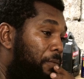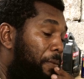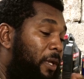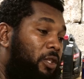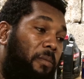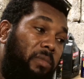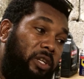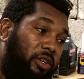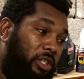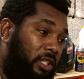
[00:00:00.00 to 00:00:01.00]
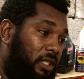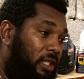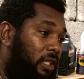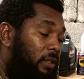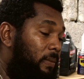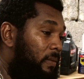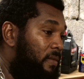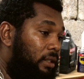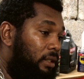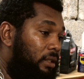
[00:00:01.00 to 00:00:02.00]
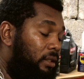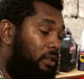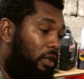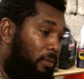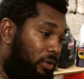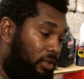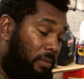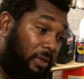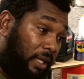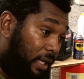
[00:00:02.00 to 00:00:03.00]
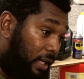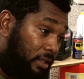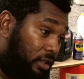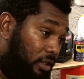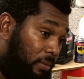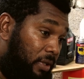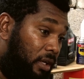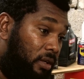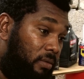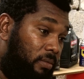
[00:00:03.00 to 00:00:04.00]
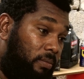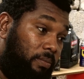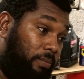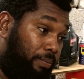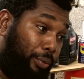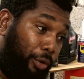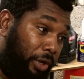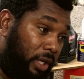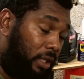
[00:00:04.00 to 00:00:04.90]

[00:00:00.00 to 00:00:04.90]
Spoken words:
We met some burnt clutches in it. Some gears or something broke